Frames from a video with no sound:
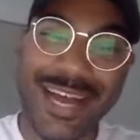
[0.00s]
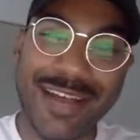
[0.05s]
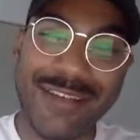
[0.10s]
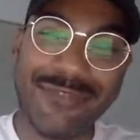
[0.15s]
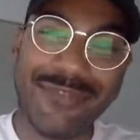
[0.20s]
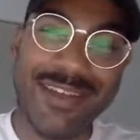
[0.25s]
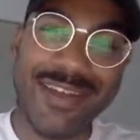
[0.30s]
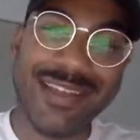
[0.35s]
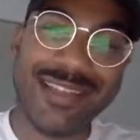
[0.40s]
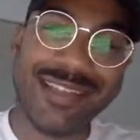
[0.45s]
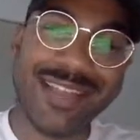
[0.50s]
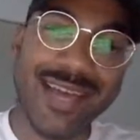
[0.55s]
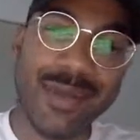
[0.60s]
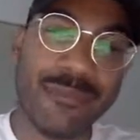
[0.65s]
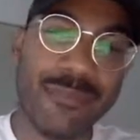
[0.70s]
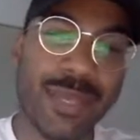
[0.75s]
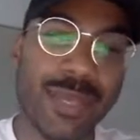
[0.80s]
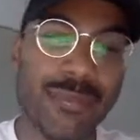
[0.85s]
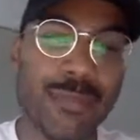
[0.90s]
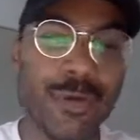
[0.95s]
I find so,
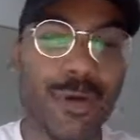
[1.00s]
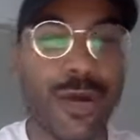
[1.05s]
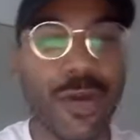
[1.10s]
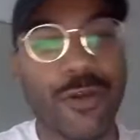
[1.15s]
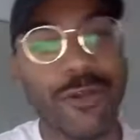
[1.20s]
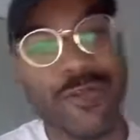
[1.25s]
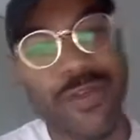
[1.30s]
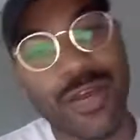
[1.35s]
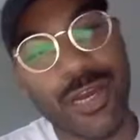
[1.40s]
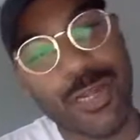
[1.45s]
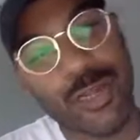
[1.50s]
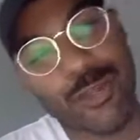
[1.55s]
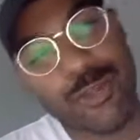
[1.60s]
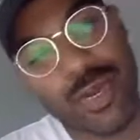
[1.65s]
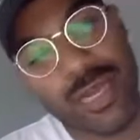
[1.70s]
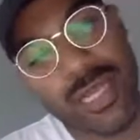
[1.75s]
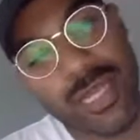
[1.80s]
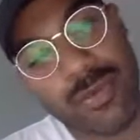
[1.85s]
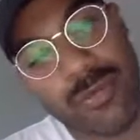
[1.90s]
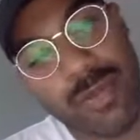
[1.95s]
that people aren't very
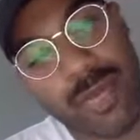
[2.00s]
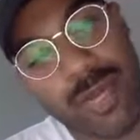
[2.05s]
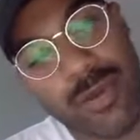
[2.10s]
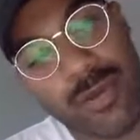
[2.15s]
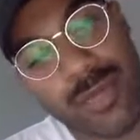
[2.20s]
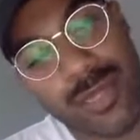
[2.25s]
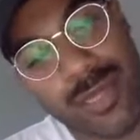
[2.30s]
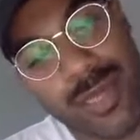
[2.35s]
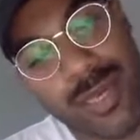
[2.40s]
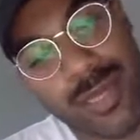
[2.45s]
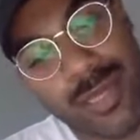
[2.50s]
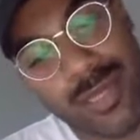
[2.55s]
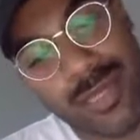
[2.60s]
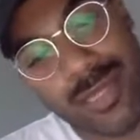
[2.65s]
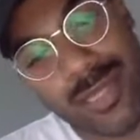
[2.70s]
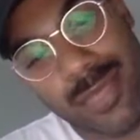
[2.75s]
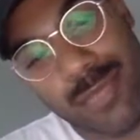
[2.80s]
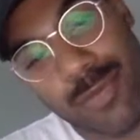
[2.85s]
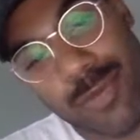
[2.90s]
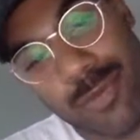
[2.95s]
straight up here with it. I
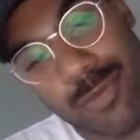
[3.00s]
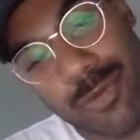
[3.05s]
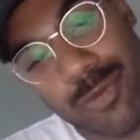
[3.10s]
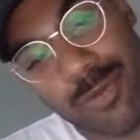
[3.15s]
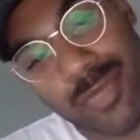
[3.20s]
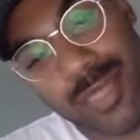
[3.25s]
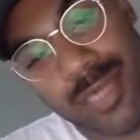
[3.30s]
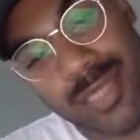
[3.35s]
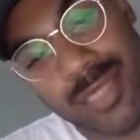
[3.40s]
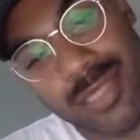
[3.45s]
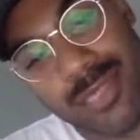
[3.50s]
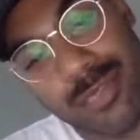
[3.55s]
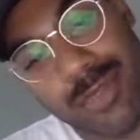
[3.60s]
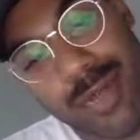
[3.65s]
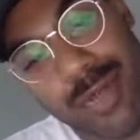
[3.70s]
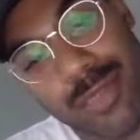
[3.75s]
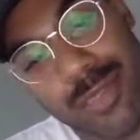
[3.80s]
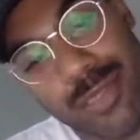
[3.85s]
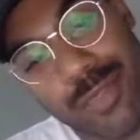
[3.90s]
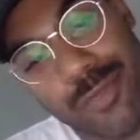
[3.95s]
think that people like
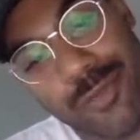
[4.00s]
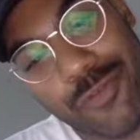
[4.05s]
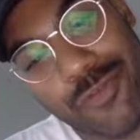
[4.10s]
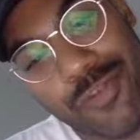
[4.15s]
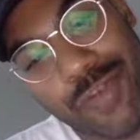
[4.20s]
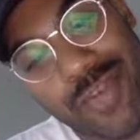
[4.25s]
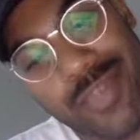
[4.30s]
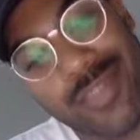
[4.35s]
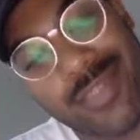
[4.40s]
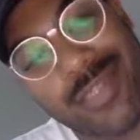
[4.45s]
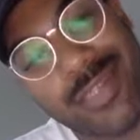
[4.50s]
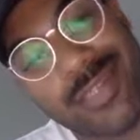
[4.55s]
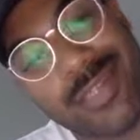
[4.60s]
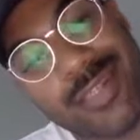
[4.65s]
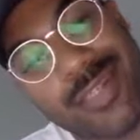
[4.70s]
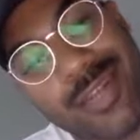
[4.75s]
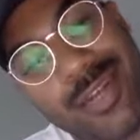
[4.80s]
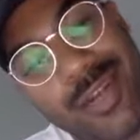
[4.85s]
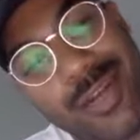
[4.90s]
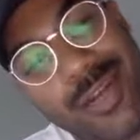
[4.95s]
smile in your face
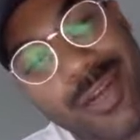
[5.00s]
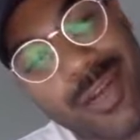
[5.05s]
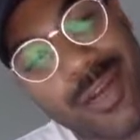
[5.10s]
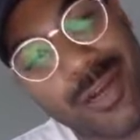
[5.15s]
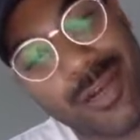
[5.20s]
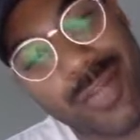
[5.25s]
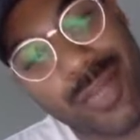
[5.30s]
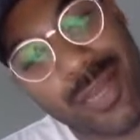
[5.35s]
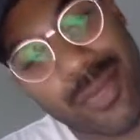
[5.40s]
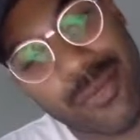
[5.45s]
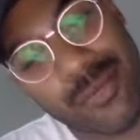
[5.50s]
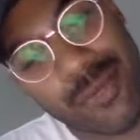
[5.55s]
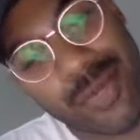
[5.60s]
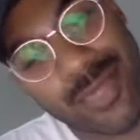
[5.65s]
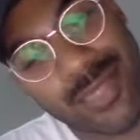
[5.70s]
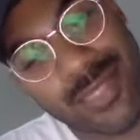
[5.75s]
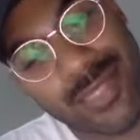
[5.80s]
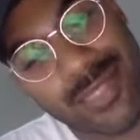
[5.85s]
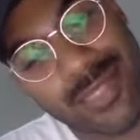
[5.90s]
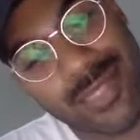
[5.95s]
and are like
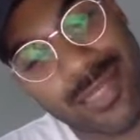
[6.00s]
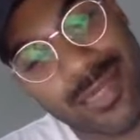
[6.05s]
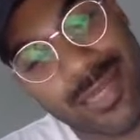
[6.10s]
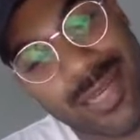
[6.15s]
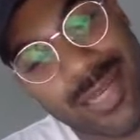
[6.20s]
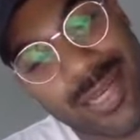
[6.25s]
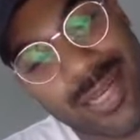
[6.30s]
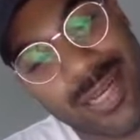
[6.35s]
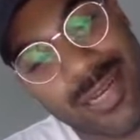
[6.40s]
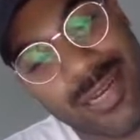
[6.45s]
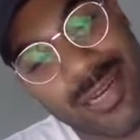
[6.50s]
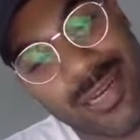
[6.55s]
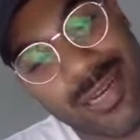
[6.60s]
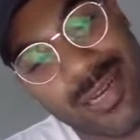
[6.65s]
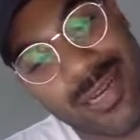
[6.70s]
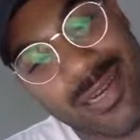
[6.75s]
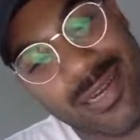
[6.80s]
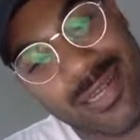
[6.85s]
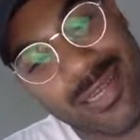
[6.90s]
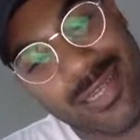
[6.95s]
racist out here,
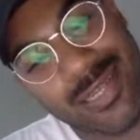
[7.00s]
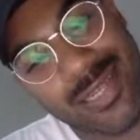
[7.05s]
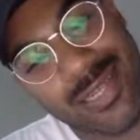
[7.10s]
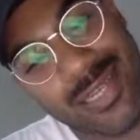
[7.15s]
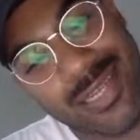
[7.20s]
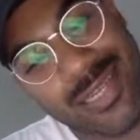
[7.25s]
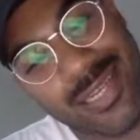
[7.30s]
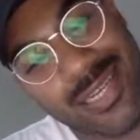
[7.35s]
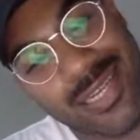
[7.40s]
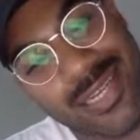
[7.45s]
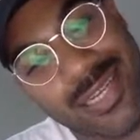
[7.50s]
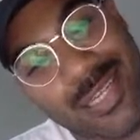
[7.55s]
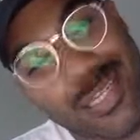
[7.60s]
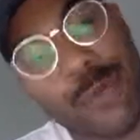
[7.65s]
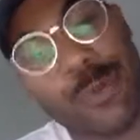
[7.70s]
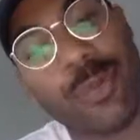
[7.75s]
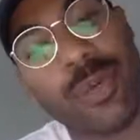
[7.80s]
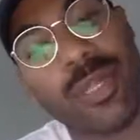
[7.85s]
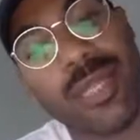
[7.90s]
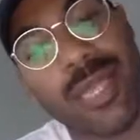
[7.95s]
and
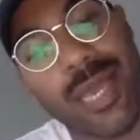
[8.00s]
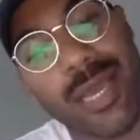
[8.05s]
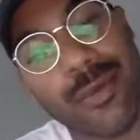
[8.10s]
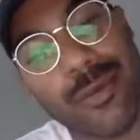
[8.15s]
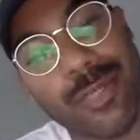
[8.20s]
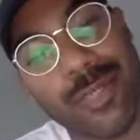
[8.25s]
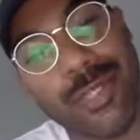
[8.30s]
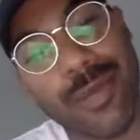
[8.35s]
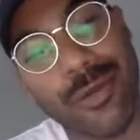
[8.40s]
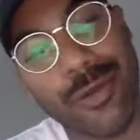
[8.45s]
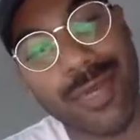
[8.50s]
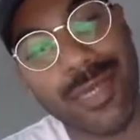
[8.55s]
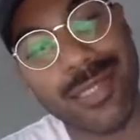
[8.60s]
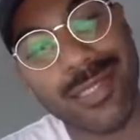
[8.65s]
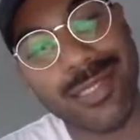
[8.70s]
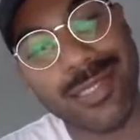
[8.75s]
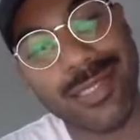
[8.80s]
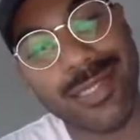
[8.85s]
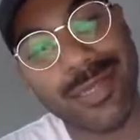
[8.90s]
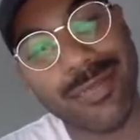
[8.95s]
they're polite with their
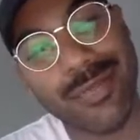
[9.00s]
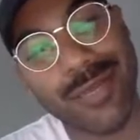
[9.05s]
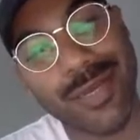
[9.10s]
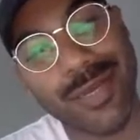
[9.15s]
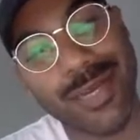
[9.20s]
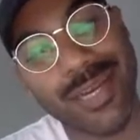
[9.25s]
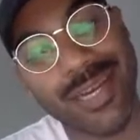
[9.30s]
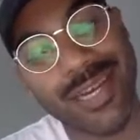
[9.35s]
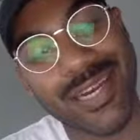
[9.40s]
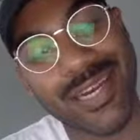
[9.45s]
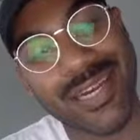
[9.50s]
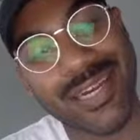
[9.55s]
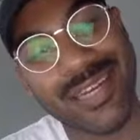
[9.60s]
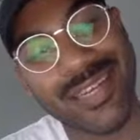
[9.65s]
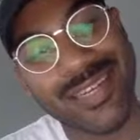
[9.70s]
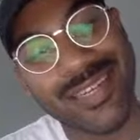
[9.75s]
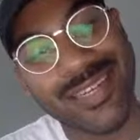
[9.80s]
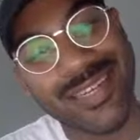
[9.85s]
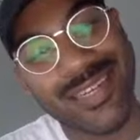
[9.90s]
racism out here.